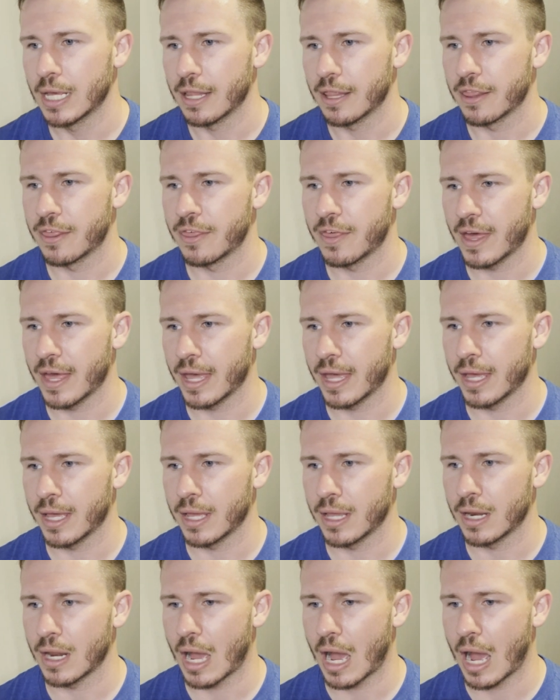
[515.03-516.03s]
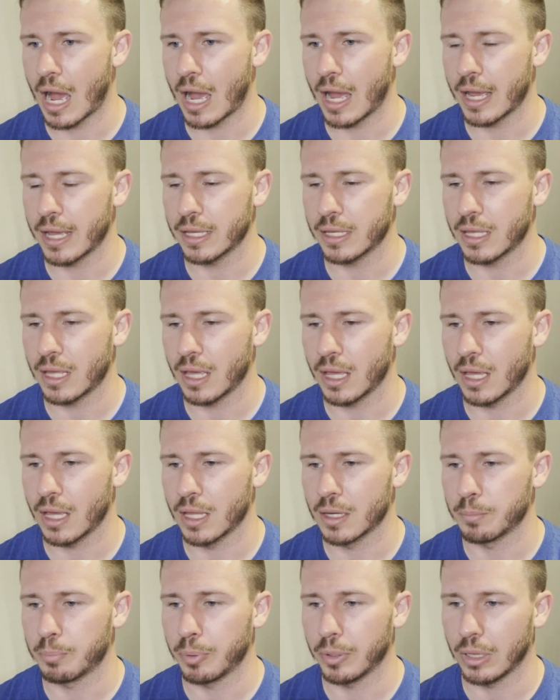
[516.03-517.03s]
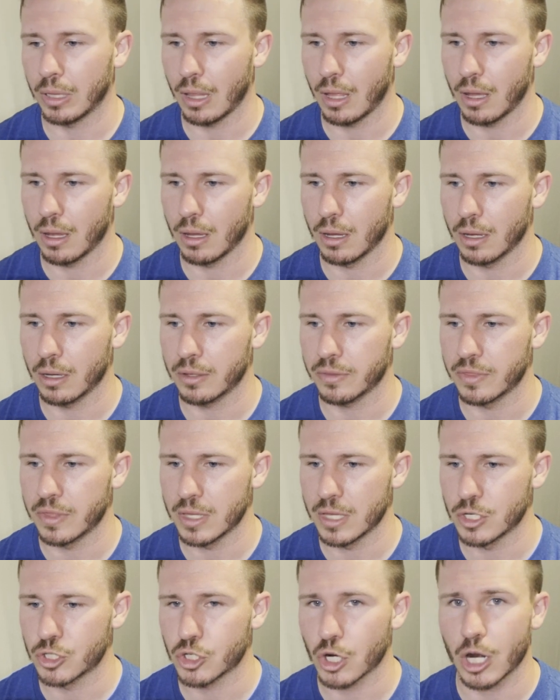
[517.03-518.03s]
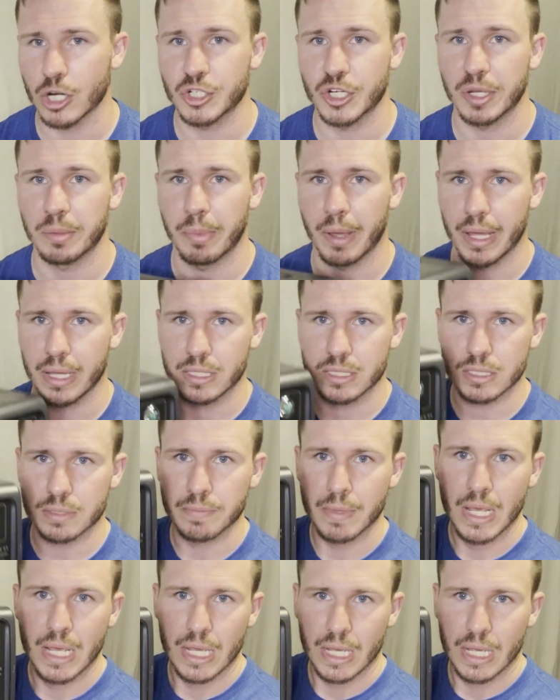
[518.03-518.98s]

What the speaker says: then I can plug the charging base